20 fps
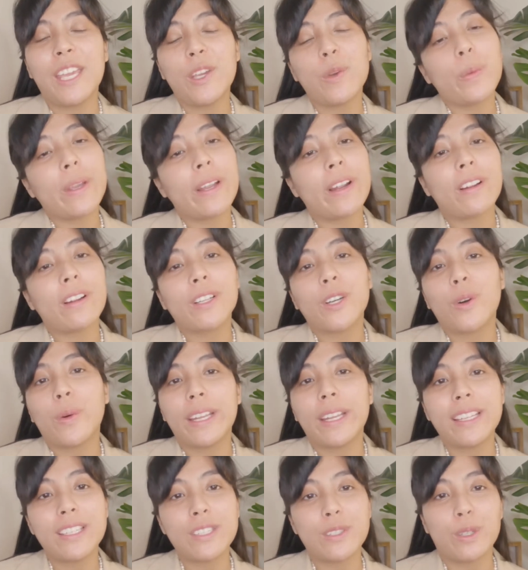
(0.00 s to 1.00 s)
we are
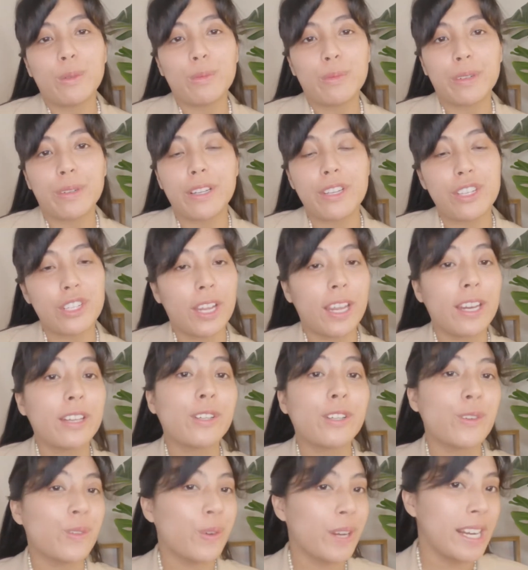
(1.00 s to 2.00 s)
going to appreciate
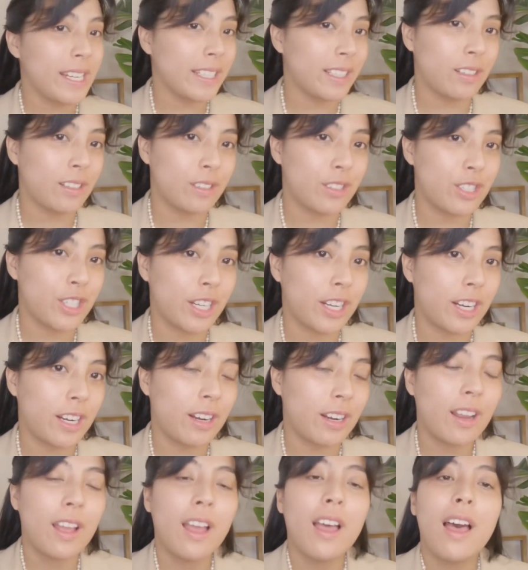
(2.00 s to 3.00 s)
Korean culture
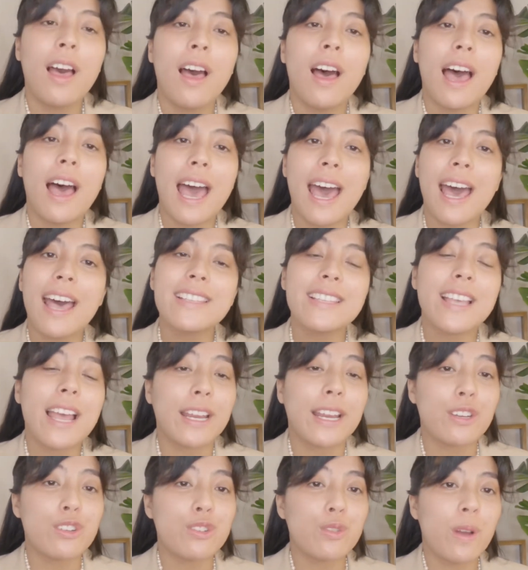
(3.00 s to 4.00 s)
as
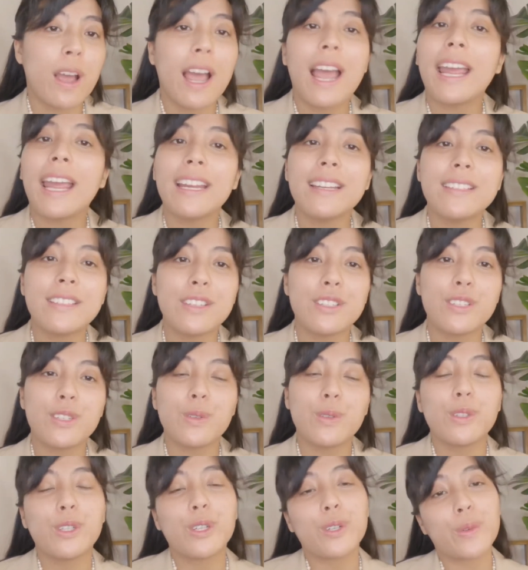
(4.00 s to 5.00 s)
I try to
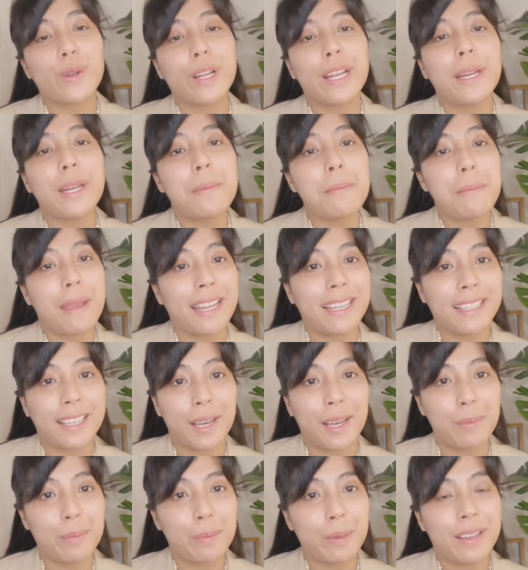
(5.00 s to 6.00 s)
do Korean
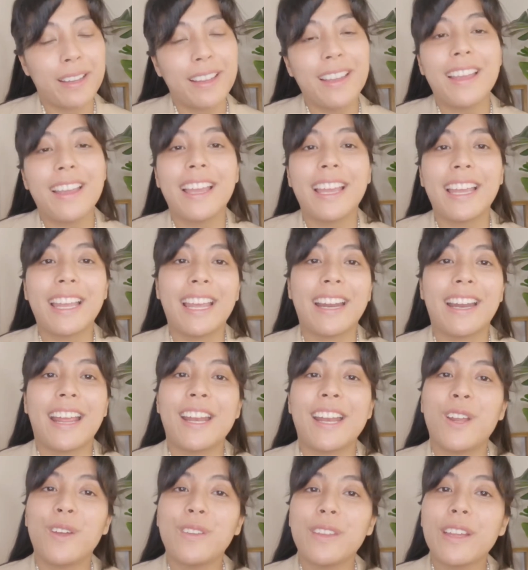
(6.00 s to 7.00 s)
makeup. And I
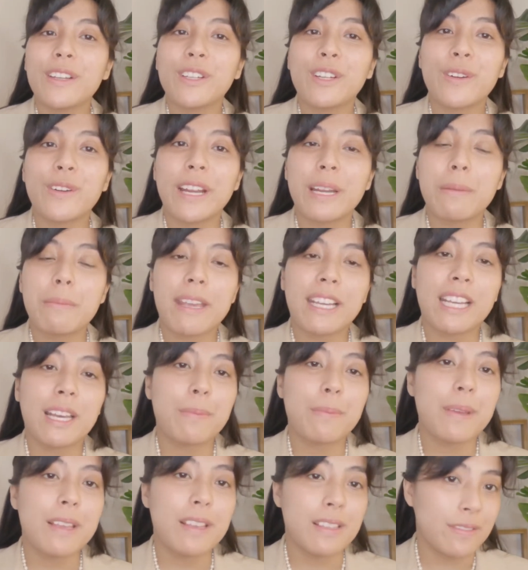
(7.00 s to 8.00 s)
know that Korean
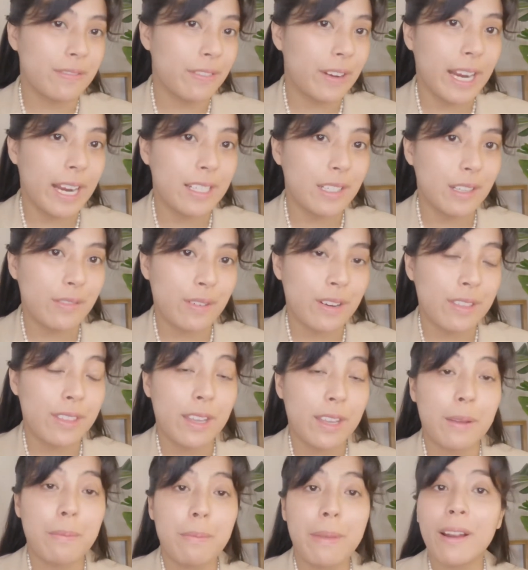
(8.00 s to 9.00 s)
makeup is very different
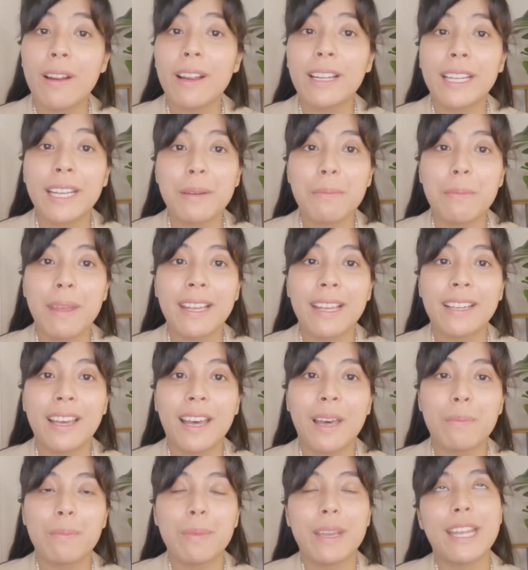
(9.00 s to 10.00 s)
than American
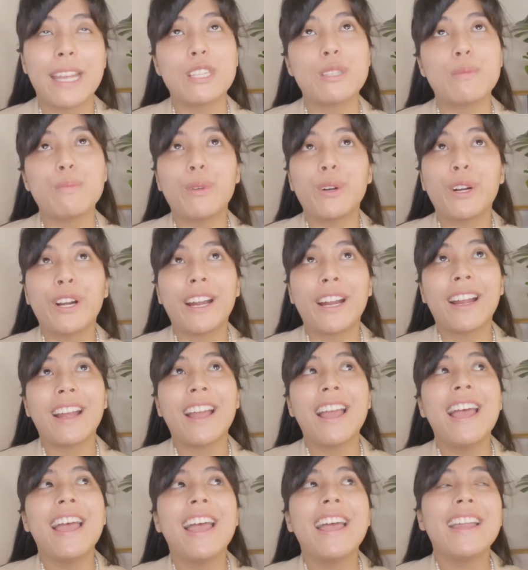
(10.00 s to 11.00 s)
makeup. It's more
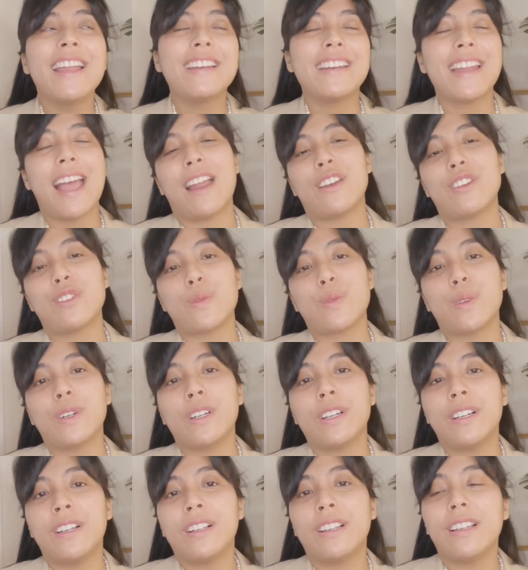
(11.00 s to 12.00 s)

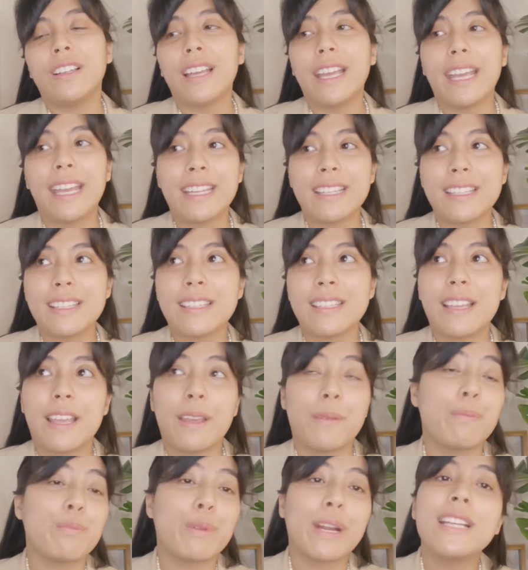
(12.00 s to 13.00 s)
natural, it
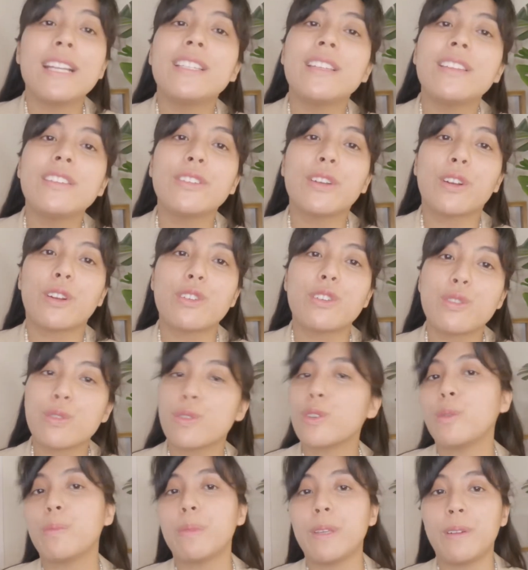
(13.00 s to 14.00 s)
embraces your
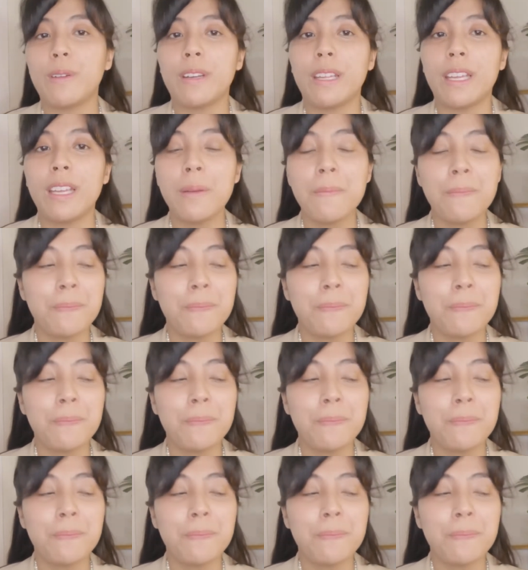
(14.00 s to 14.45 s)
true beauty,